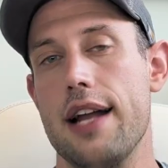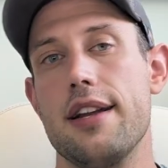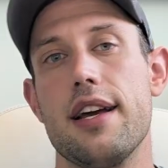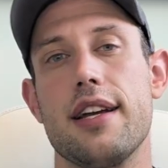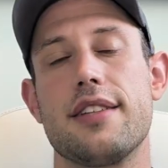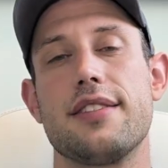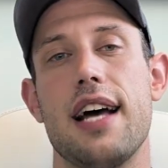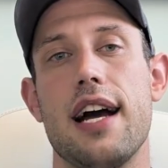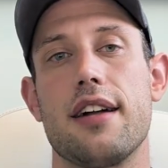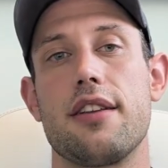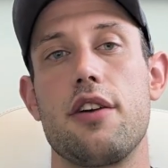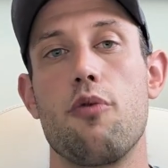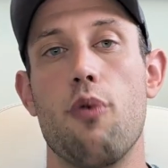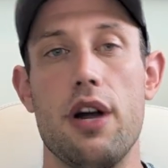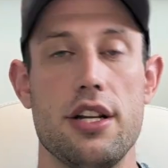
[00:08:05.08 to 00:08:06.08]
and
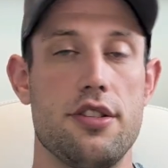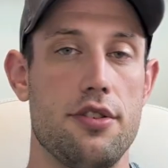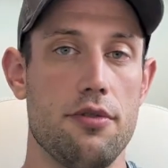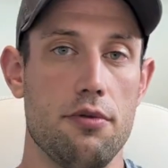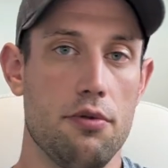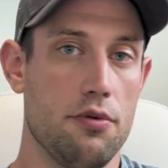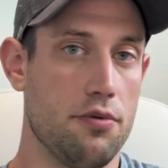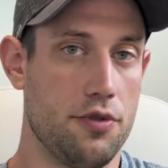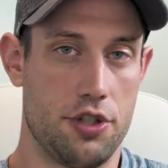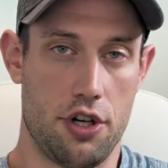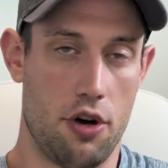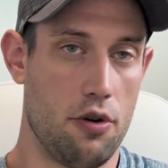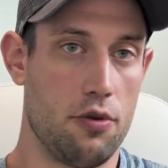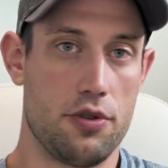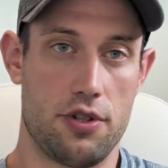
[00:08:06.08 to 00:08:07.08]
exactly when to
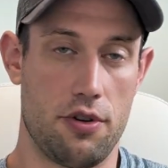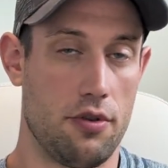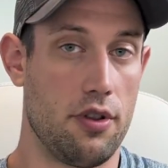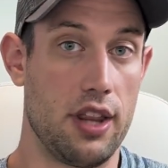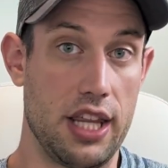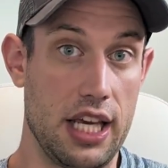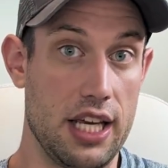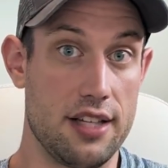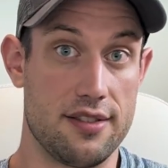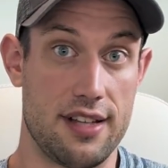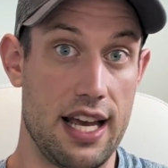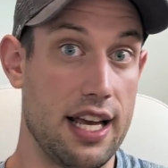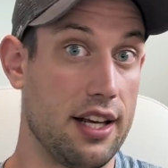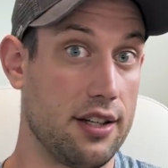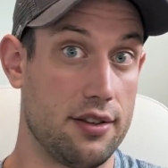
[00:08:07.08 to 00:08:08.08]
show certain
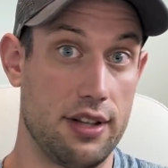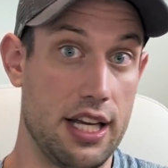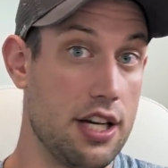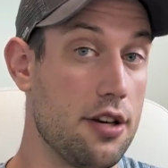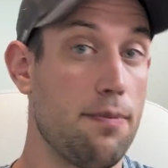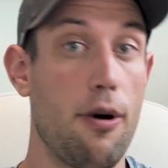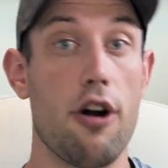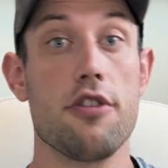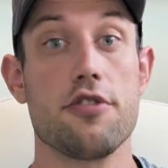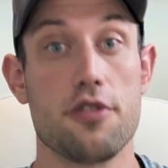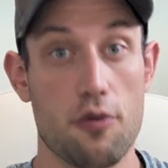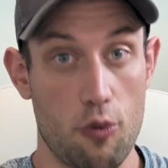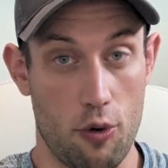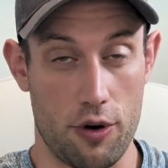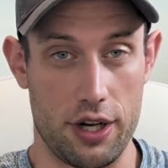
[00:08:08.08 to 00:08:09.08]
things like lane
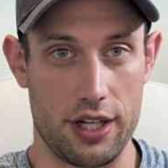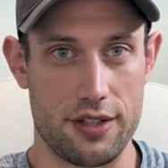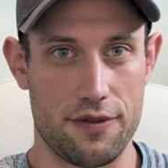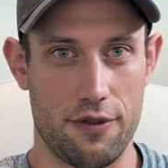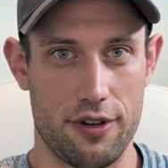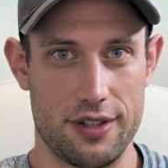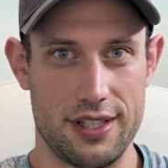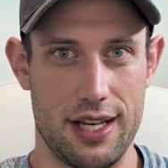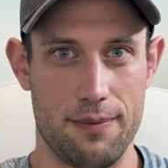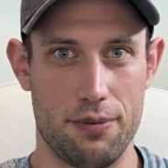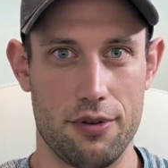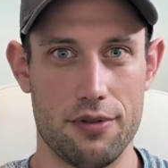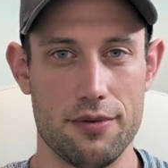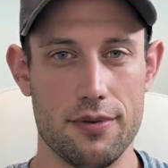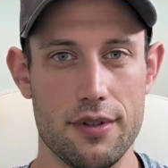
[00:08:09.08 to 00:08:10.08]
departure warnings, for
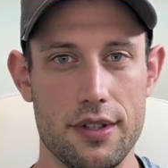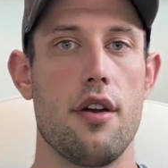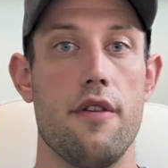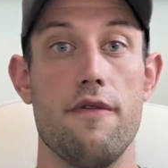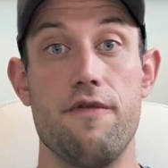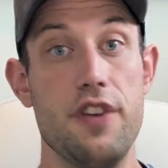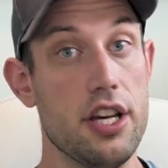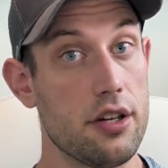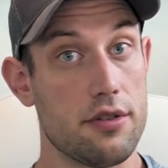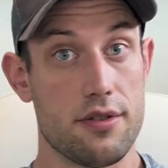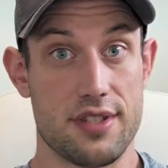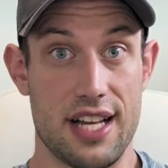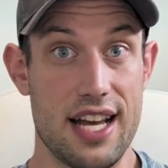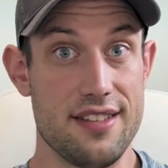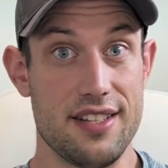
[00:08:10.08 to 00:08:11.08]
example.
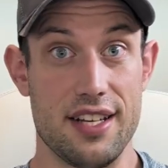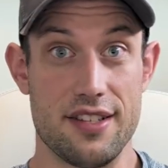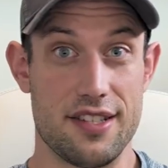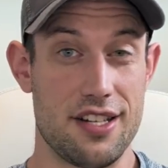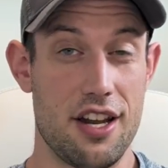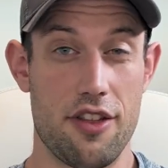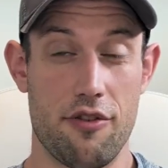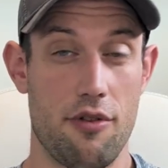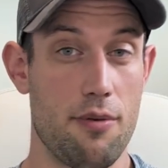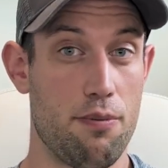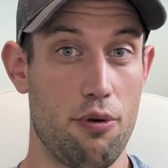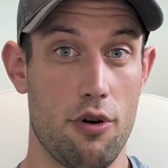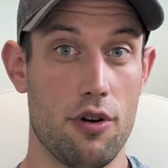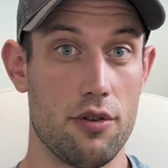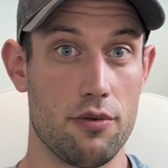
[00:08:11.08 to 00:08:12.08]
Vehicle sizing is another
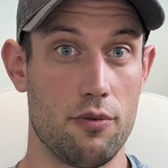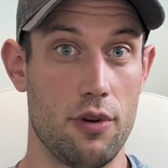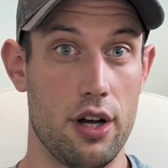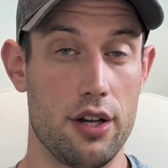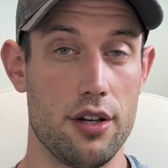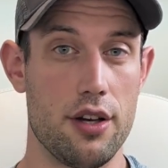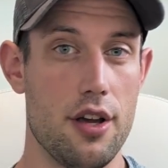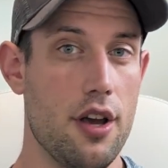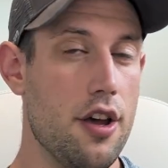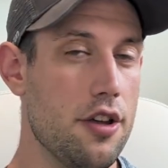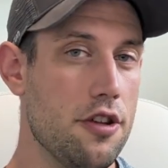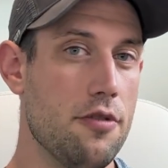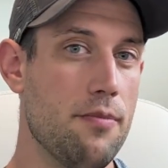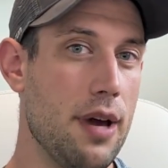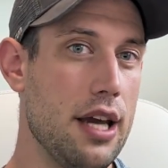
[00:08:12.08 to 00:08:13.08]
important one.
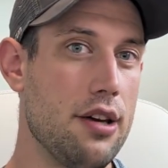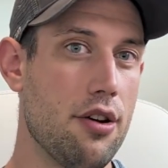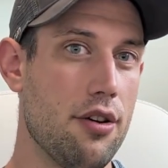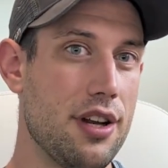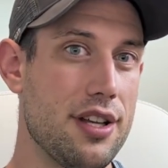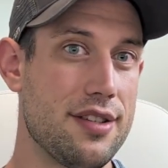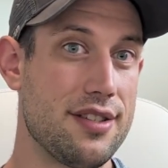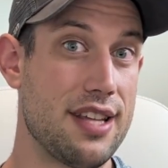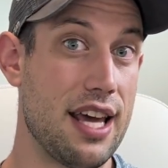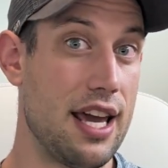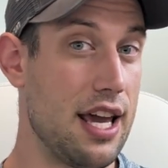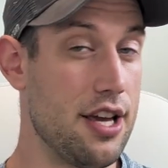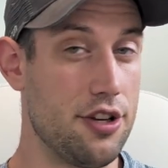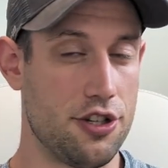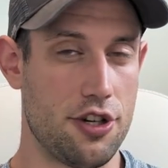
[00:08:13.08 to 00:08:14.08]
You may notice
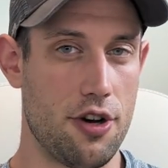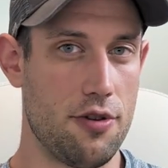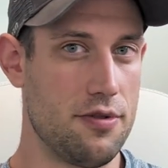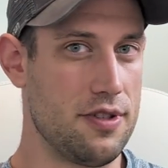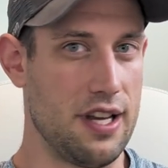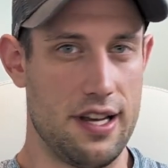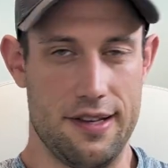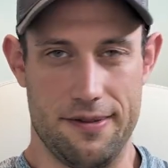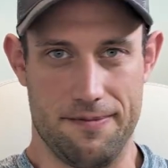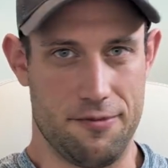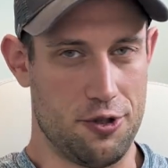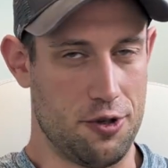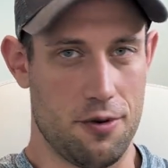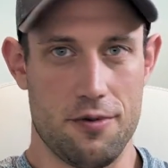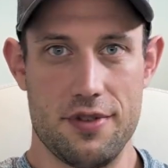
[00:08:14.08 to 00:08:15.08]
that it shows
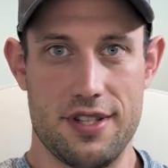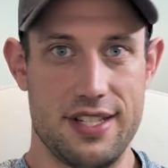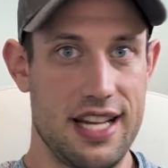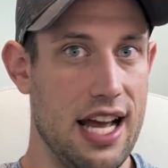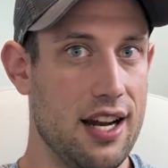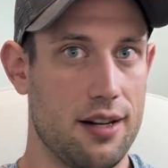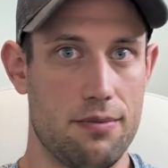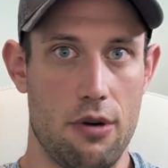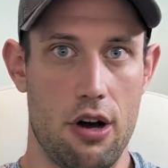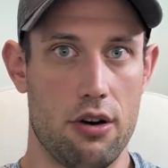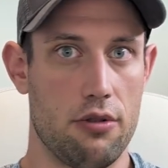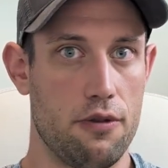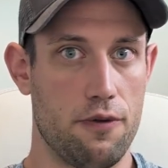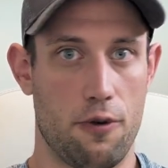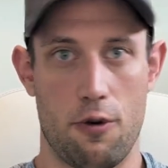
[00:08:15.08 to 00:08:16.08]
a certain static
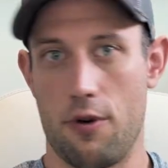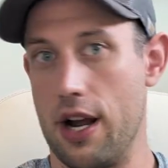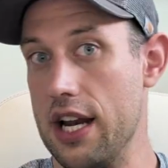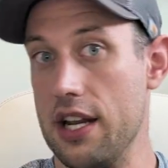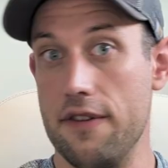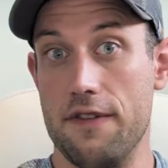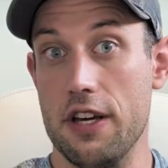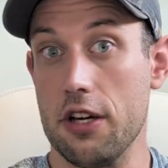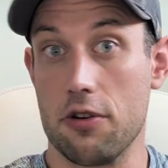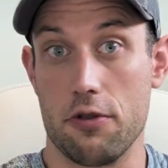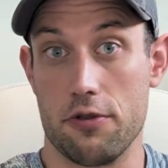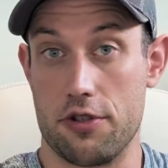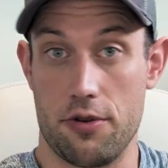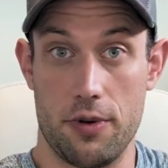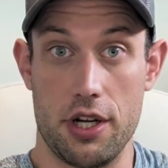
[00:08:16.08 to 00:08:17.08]
model for any
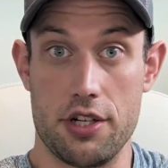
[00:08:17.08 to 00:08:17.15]
vehicle